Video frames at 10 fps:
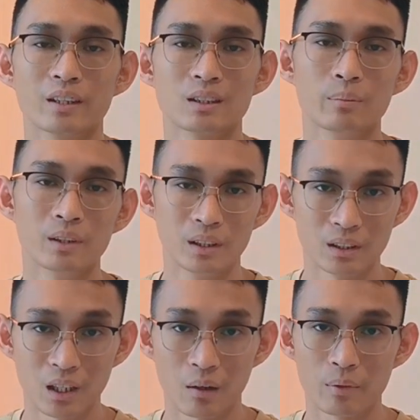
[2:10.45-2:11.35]
taxable
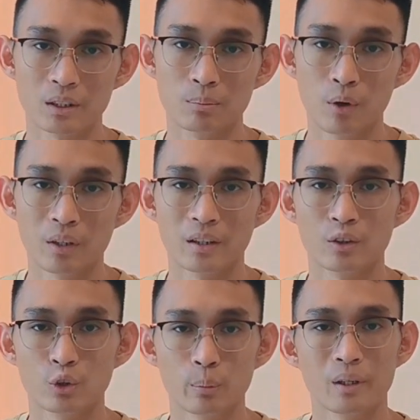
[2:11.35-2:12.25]
income is more than
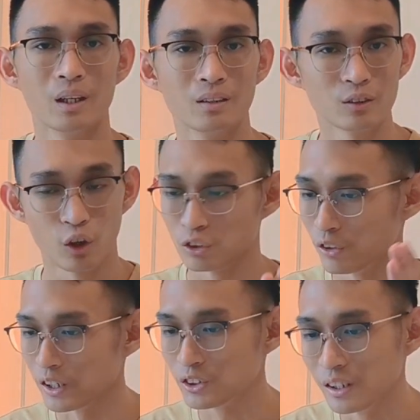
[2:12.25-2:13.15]
2 million,
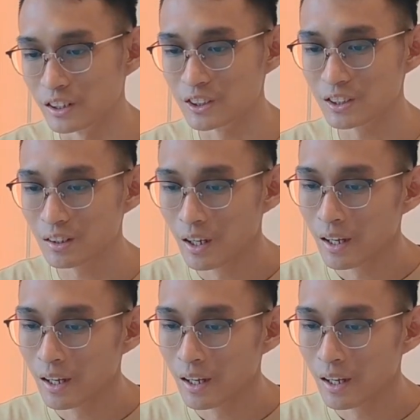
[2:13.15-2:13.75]
congratulations.